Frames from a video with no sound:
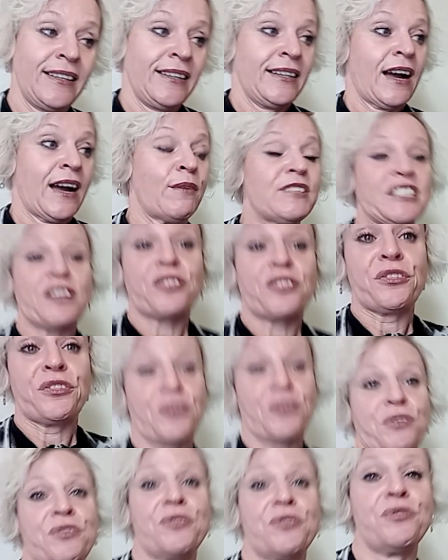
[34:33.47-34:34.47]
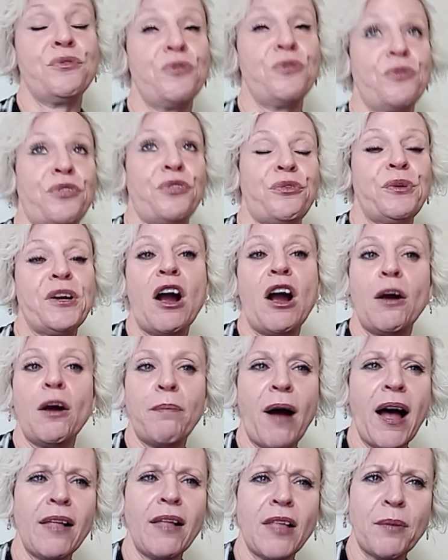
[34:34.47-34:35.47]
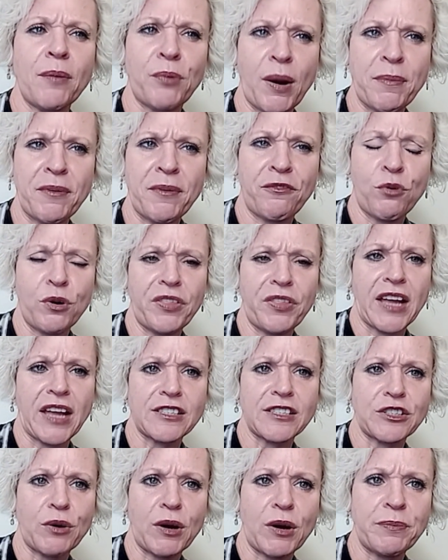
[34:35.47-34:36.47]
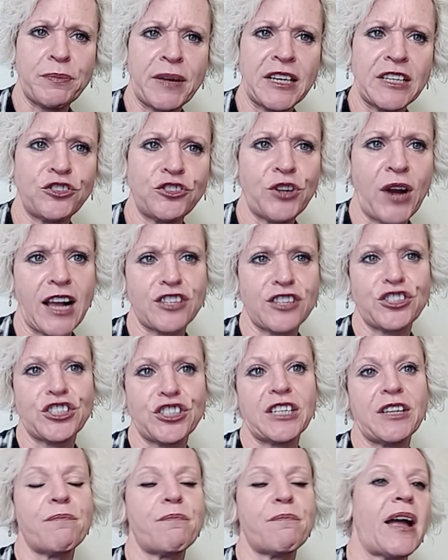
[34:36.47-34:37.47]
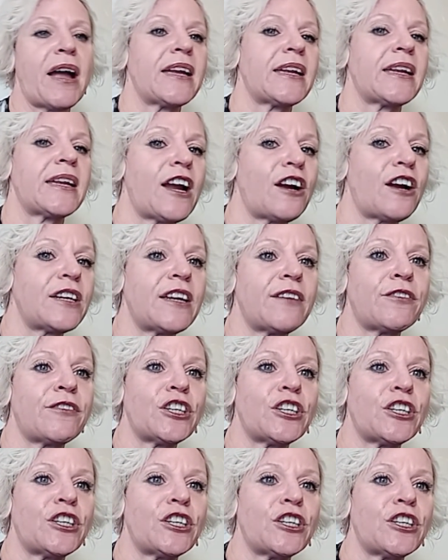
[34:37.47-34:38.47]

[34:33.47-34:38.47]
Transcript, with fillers: was in a 3-car pileup right before then. So I'd been in traction, my caregiver,